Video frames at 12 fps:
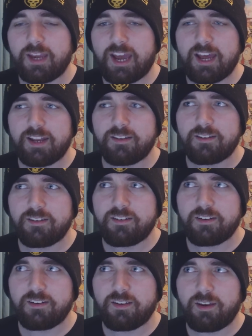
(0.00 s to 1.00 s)

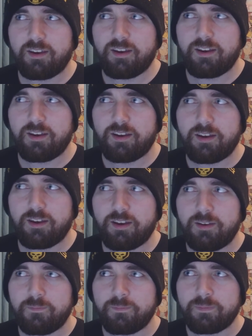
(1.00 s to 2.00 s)
and uh,
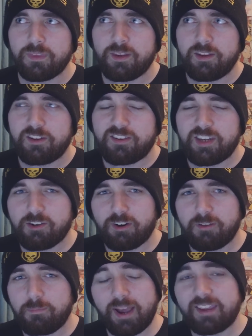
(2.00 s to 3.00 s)

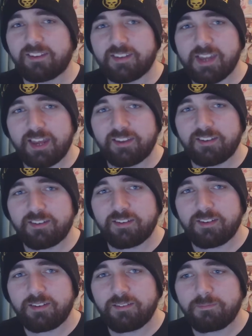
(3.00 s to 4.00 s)
Secret of My
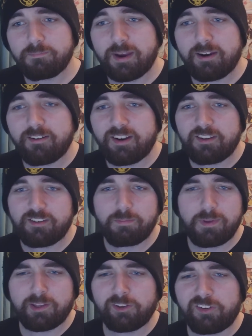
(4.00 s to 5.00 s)
Excess parodies
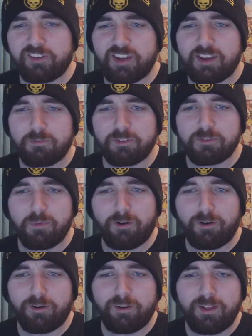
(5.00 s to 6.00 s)
because it was
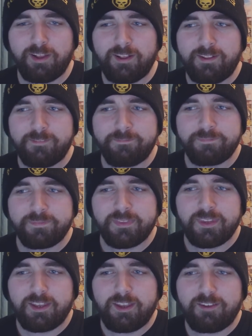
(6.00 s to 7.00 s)
more
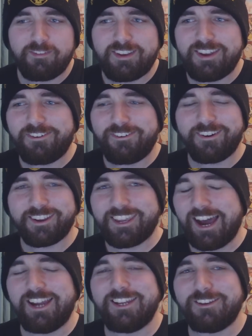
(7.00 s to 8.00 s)
of a different
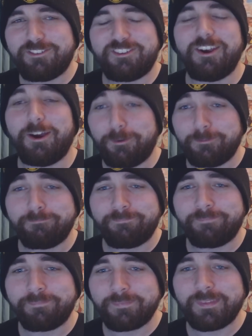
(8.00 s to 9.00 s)
kind of show,
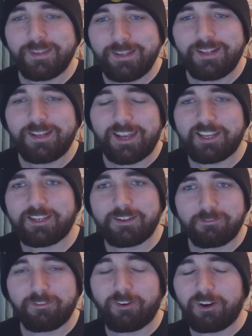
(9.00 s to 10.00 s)
like
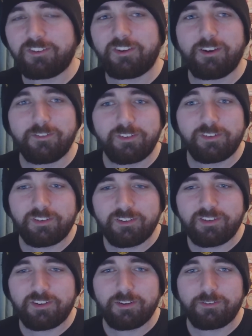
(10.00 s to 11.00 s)
voiceovers
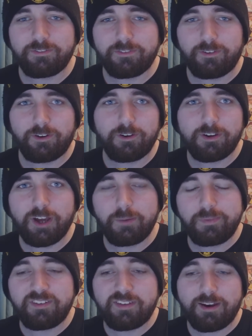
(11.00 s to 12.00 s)
and stuff or
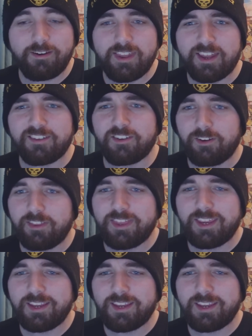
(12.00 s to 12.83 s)
commentary, that sort of